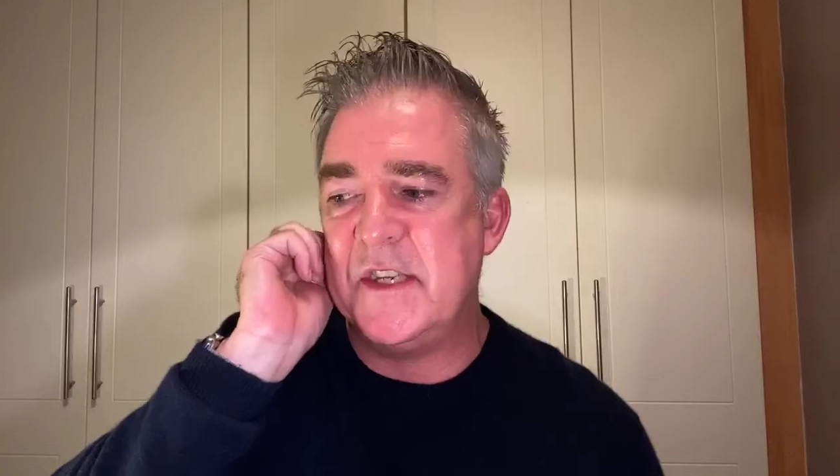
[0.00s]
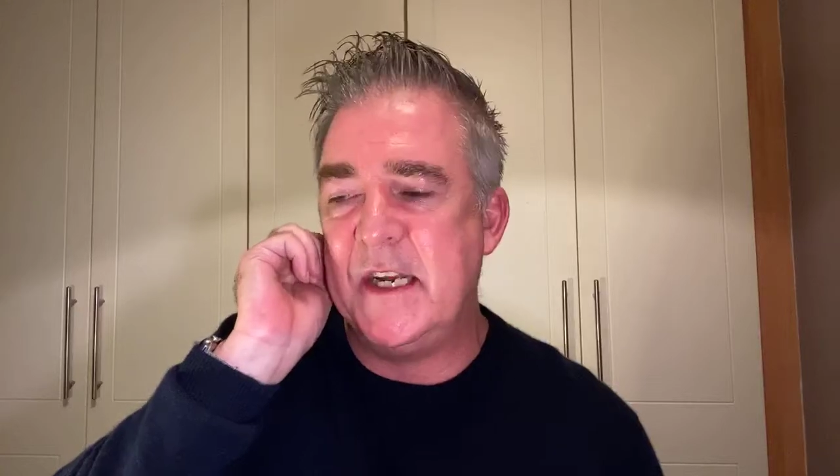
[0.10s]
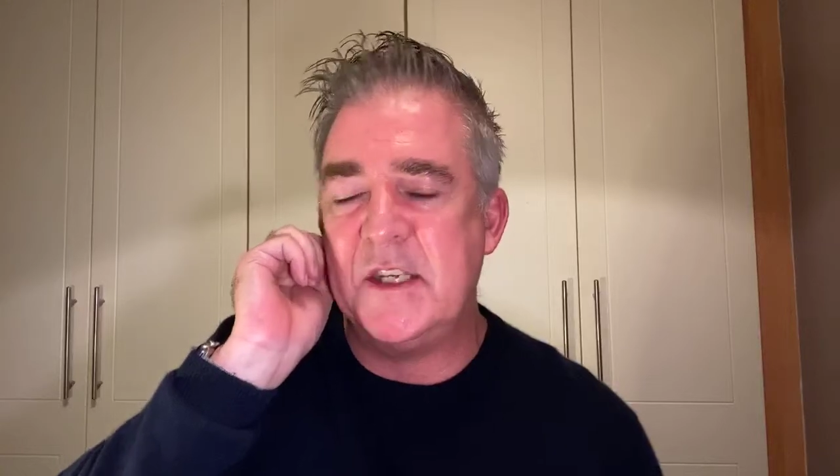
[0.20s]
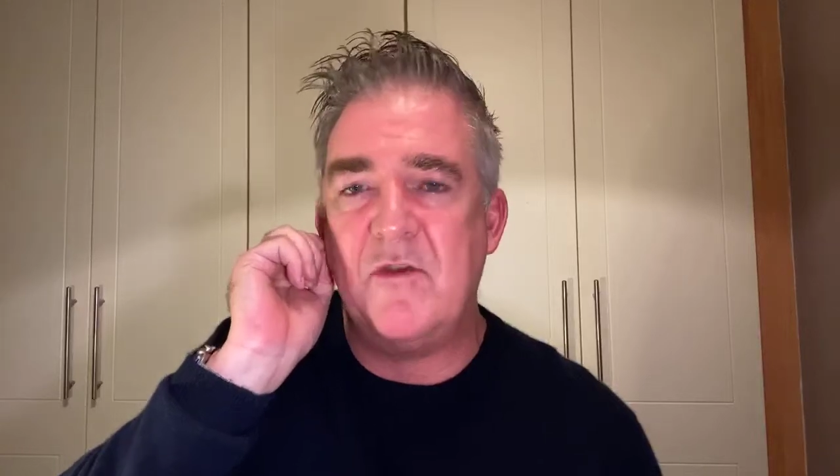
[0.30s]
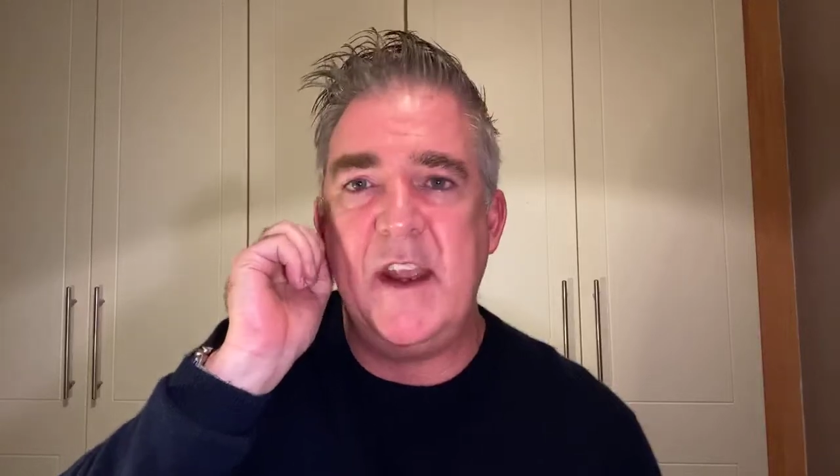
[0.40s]

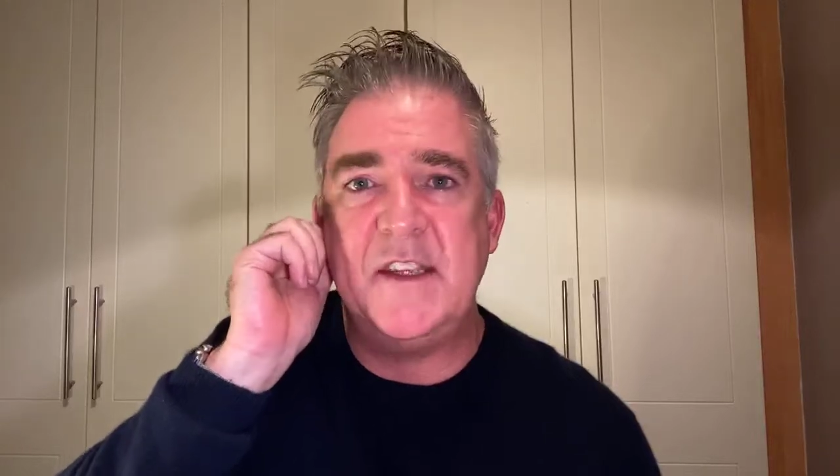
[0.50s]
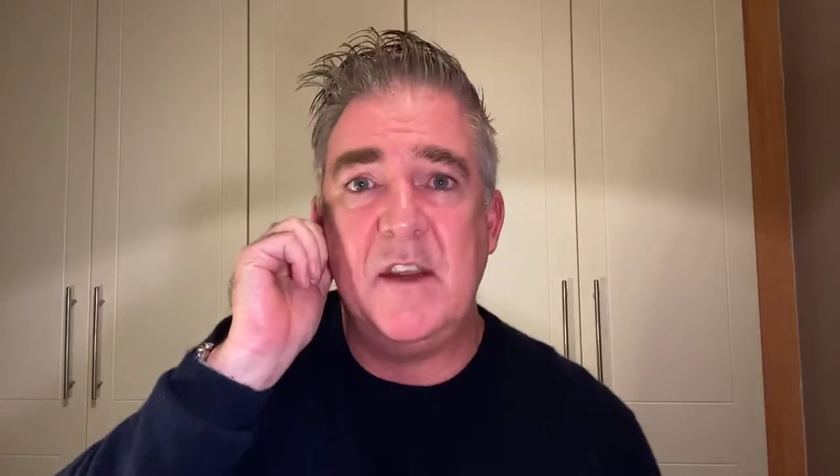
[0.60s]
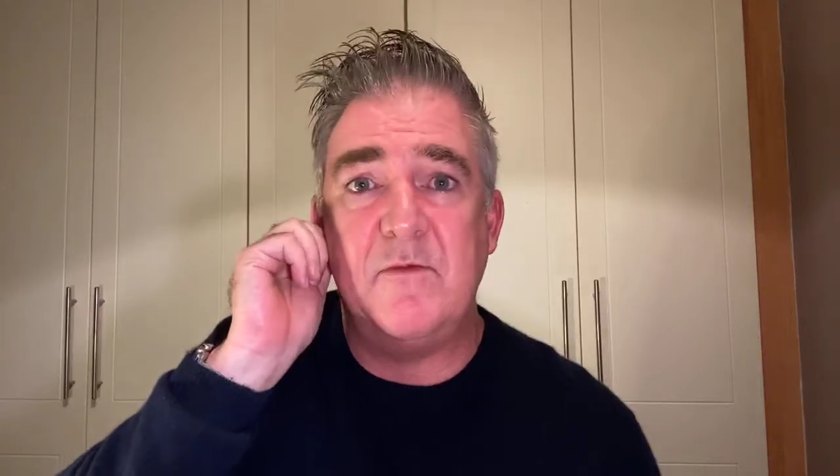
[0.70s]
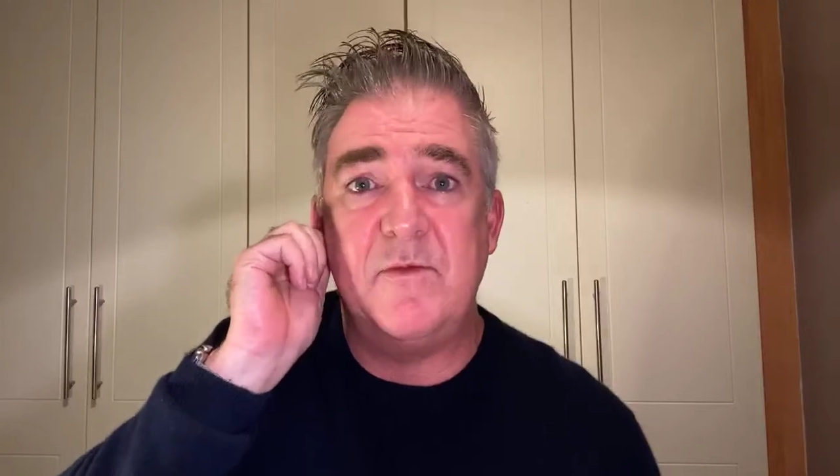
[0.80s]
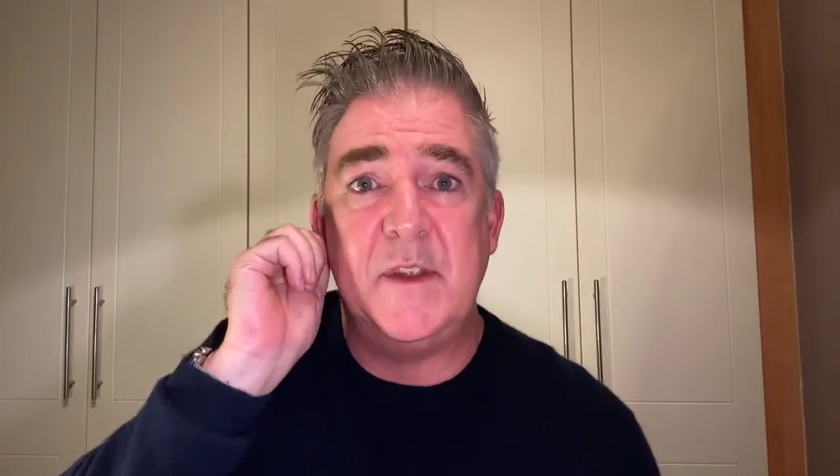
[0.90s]
And it's great
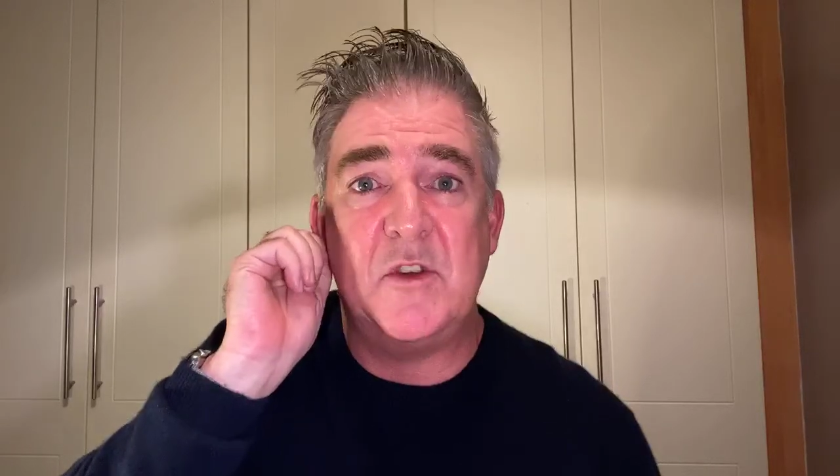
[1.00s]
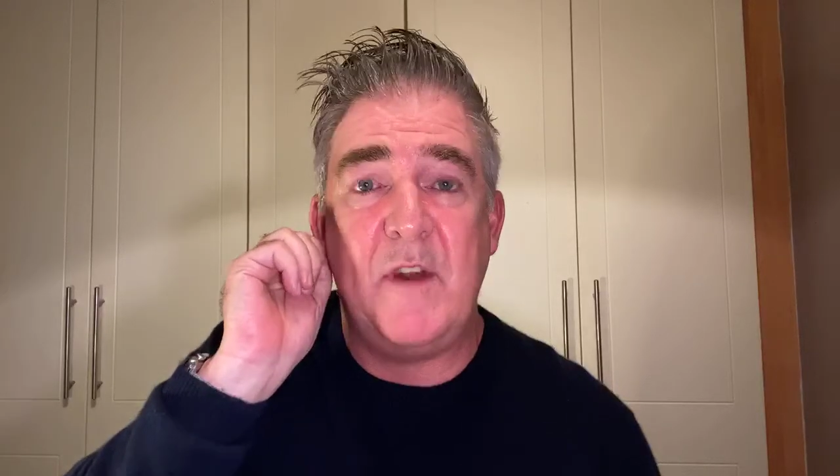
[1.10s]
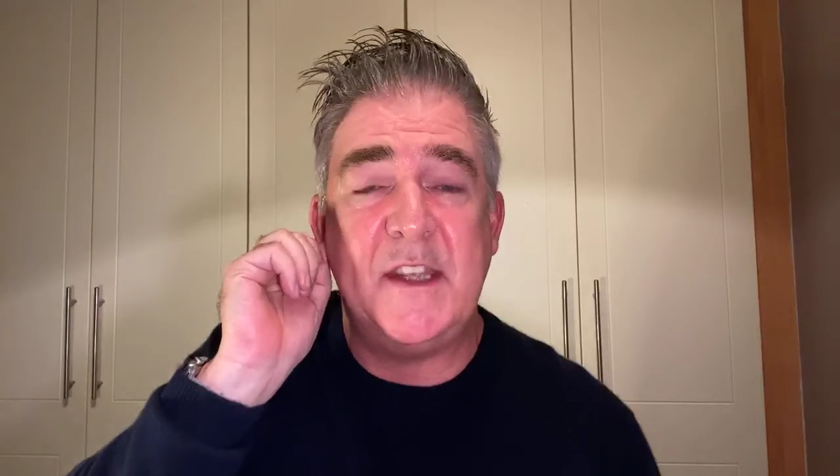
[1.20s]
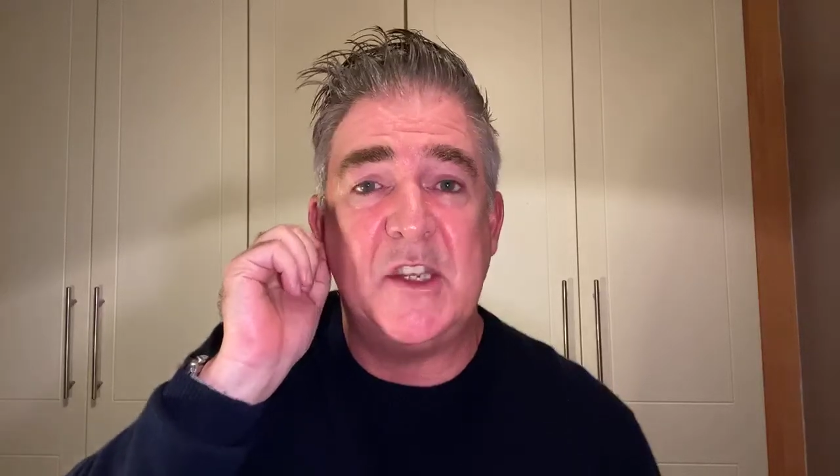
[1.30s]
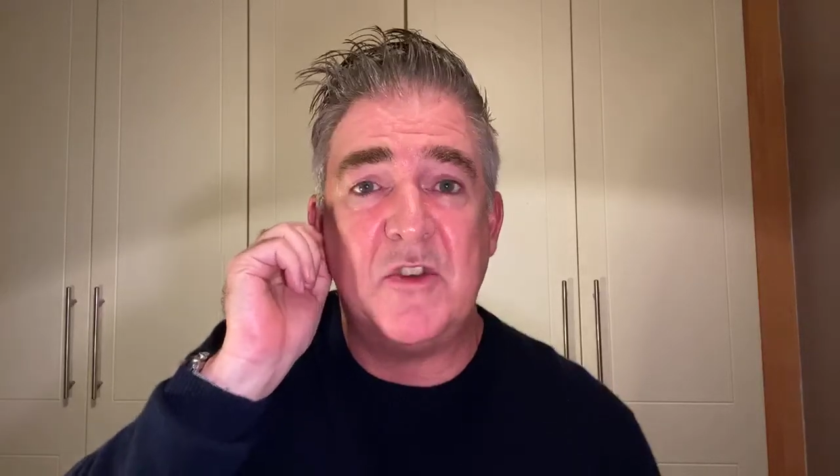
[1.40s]

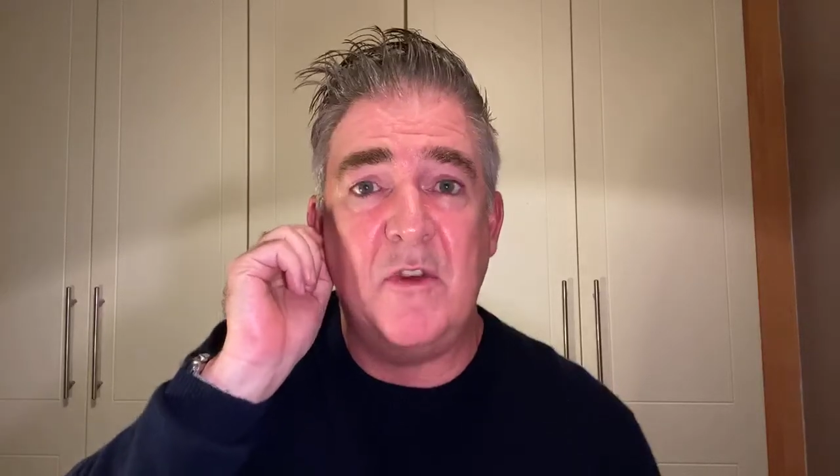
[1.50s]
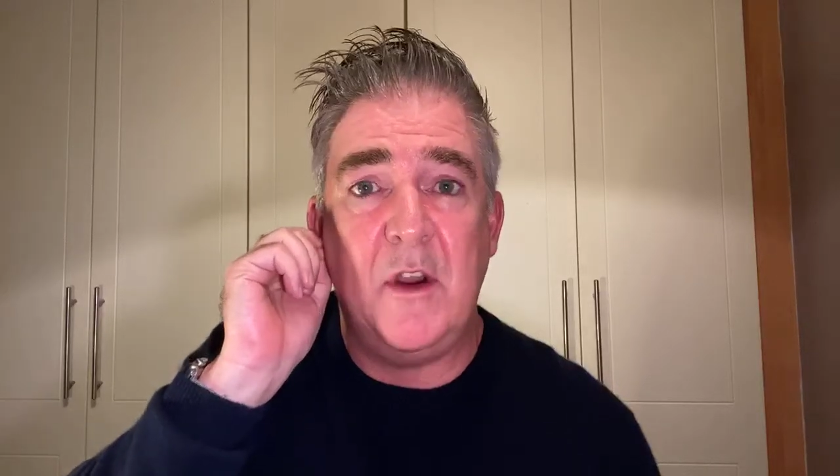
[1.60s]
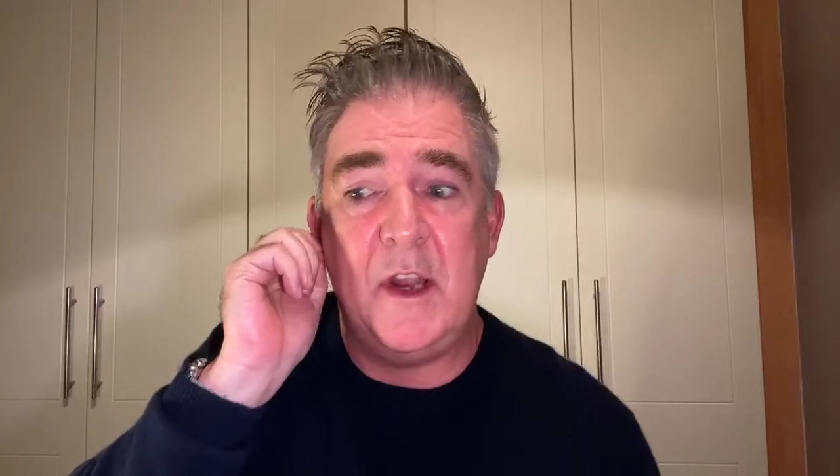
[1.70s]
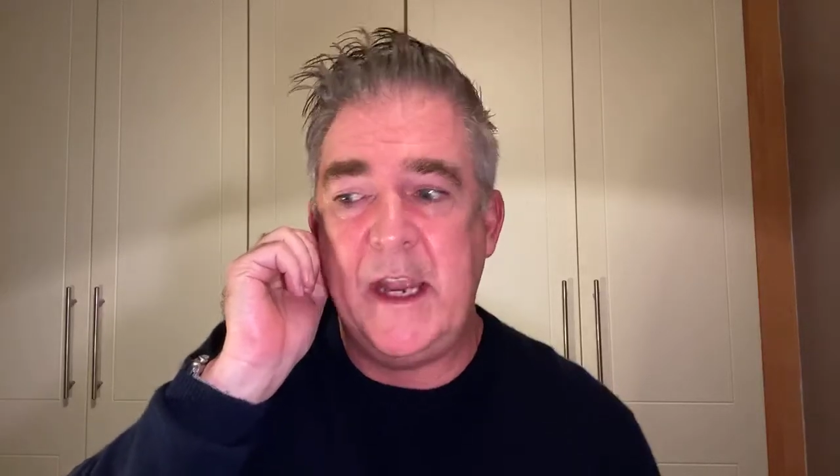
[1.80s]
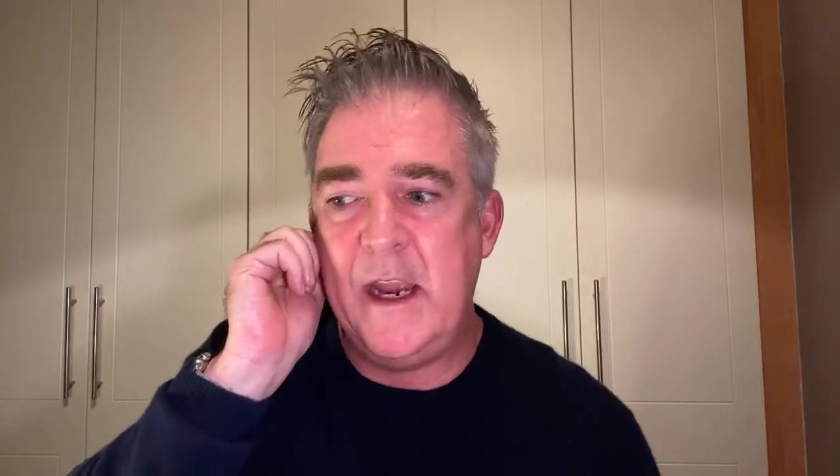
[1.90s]
that you're
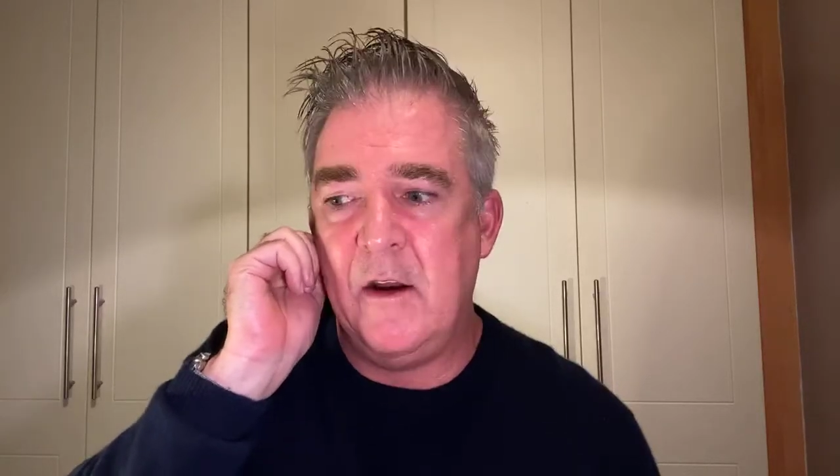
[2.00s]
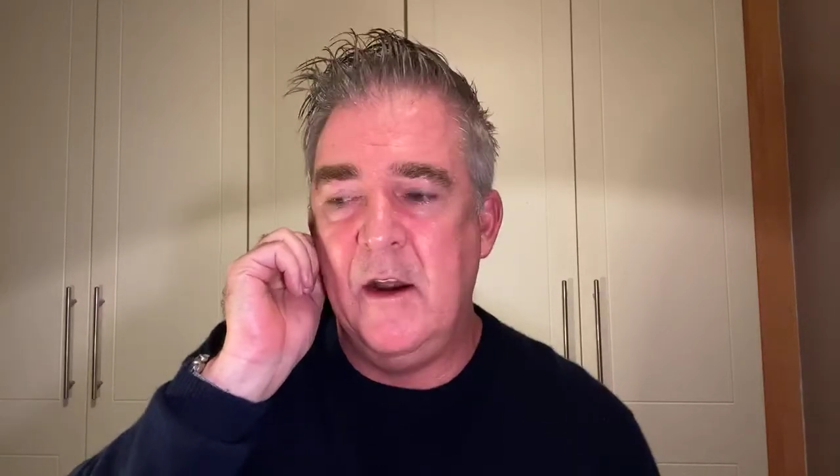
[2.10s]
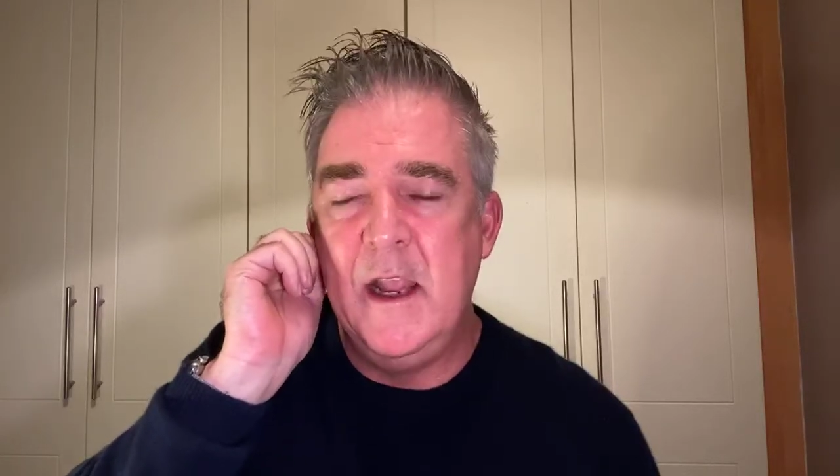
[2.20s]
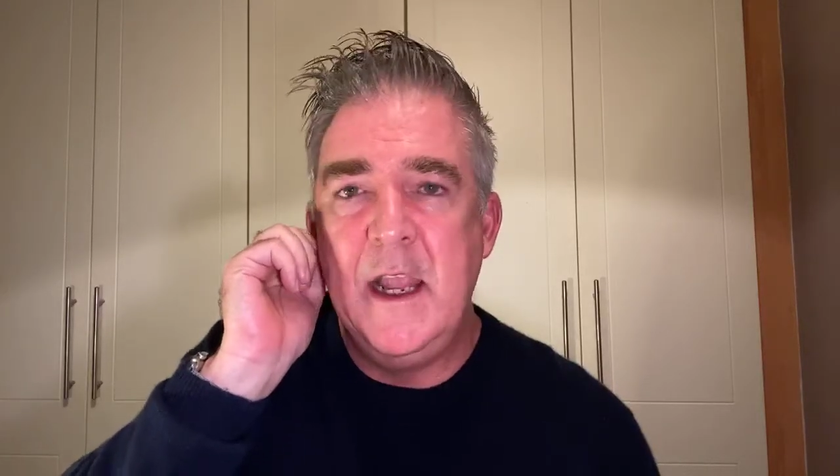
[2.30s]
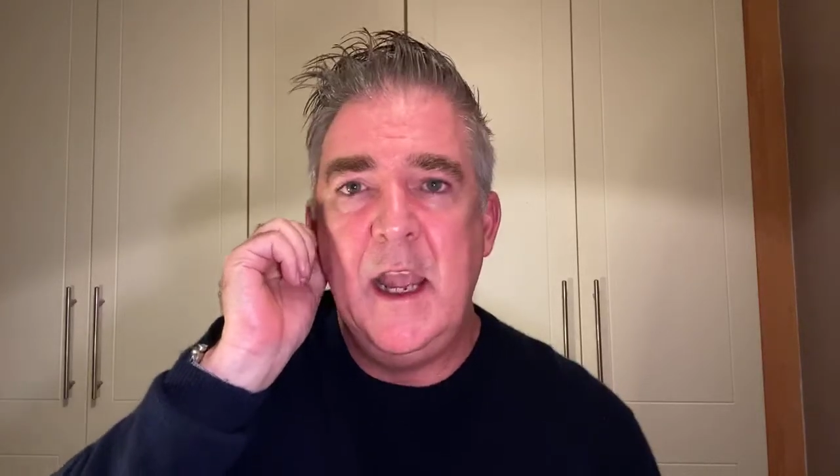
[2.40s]
all here,